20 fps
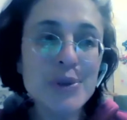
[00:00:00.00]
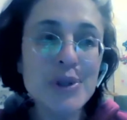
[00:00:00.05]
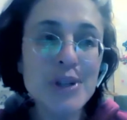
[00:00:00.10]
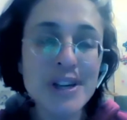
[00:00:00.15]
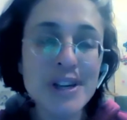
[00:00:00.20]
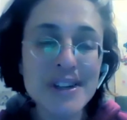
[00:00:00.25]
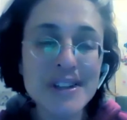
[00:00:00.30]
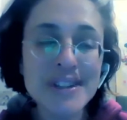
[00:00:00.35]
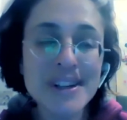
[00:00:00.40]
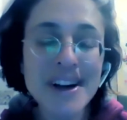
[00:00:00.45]

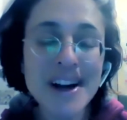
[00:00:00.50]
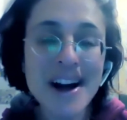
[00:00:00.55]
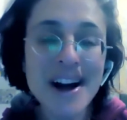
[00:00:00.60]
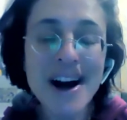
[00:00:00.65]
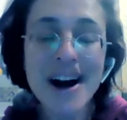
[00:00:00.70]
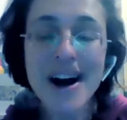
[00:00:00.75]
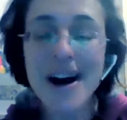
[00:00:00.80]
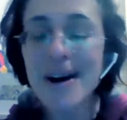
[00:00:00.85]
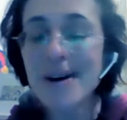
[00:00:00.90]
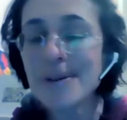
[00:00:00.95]
learn
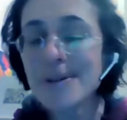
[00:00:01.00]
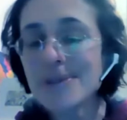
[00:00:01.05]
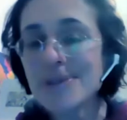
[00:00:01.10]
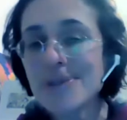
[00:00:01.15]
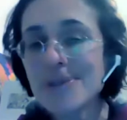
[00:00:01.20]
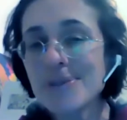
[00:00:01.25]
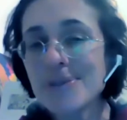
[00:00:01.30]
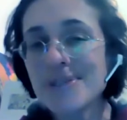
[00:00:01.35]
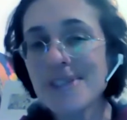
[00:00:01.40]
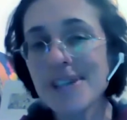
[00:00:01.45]

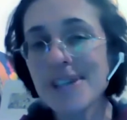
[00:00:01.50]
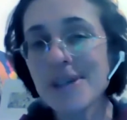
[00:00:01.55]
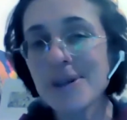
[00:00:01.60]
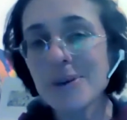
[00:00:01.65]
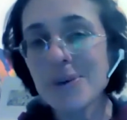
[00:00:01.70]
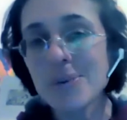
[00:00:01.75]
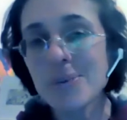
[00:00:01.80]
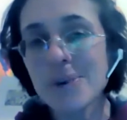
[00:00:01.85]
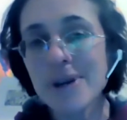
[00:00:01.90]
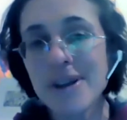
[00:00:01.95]
how to
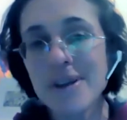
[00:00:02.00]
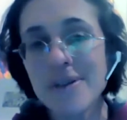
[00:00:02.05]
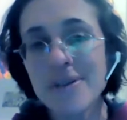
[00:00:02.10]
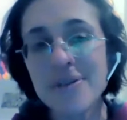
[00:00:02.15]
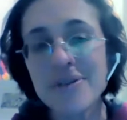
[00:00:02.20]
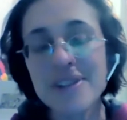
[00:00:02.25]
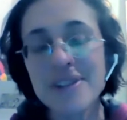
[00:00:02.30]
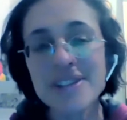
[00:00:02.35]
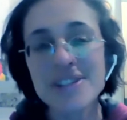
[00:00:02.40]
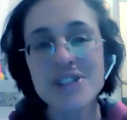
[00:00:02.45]
deal
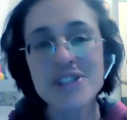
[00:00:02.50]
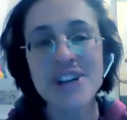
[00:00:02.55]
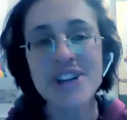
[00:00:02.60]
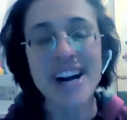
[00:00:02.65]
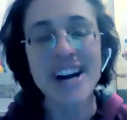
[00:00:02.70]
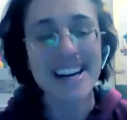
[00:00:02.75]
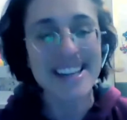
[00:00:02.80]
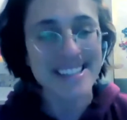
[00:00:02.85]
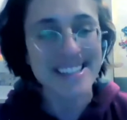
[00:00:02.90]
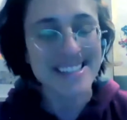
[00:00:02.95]
with the
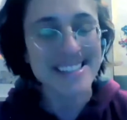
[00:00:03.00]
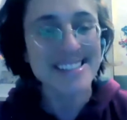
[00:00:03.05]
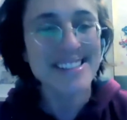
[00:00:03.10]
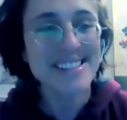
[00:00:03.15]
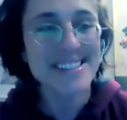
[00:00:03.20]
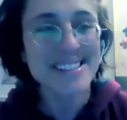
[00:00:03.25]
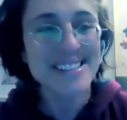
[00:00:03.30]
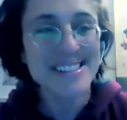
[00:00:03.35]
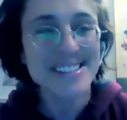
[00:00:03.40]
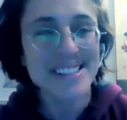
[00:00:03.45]

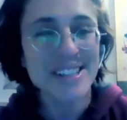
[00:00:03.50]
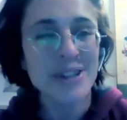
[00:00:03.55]
giants,